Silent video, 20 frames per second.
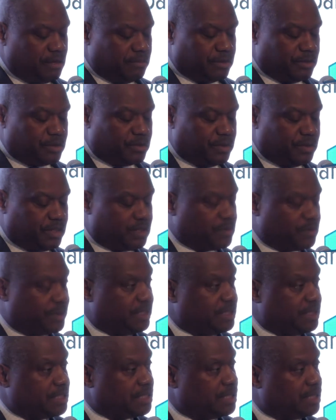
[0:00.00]
between
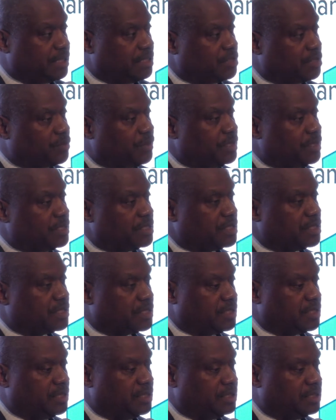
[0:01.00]
2010 and 2016,